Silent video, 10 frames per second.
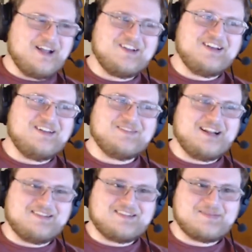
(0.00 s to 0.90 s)
I couldn't even
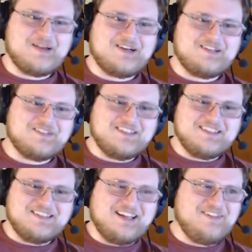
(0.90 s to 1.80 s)
take the smell of it.
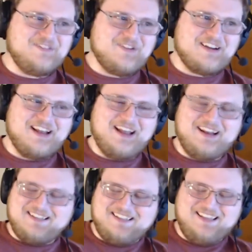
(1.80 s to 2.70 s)
He freaking had
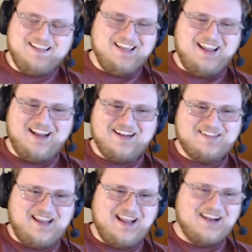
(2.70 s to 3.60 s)
he had
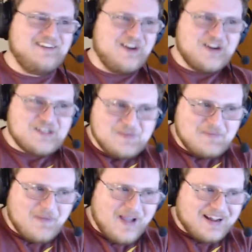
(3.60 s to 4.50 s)
to nurse me
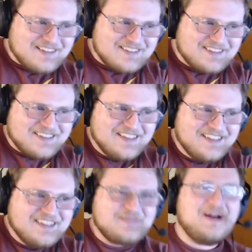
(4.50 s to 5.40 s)
back to
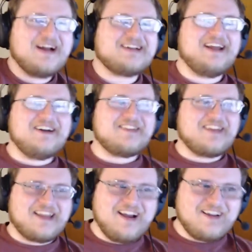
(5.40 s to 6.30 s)
health.
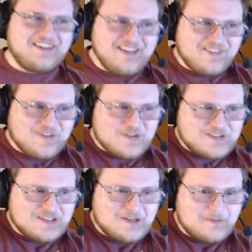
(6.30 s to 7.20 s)
Like, yeah, Keith, you're
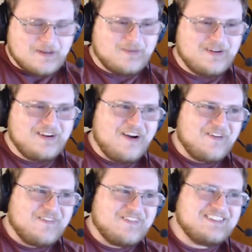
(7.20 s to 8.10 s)
stupid. We know.